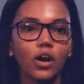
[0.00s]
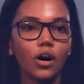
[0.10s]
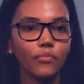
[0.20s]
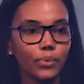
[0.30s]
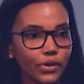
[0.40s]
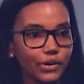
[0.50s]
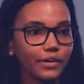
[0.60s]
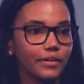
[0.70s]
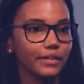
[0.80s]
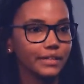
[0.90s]
of work,
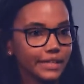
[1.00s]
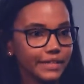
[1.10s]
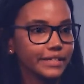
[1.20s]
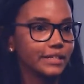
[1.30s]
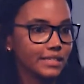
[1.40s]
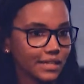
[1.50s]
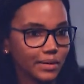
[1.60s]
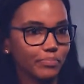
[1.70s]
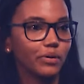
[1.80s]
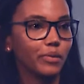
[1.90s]
eat,
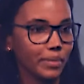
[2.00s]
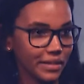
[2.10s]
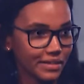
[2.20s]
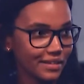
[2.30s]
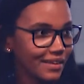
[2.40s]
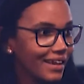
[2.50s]
sleep, repeat.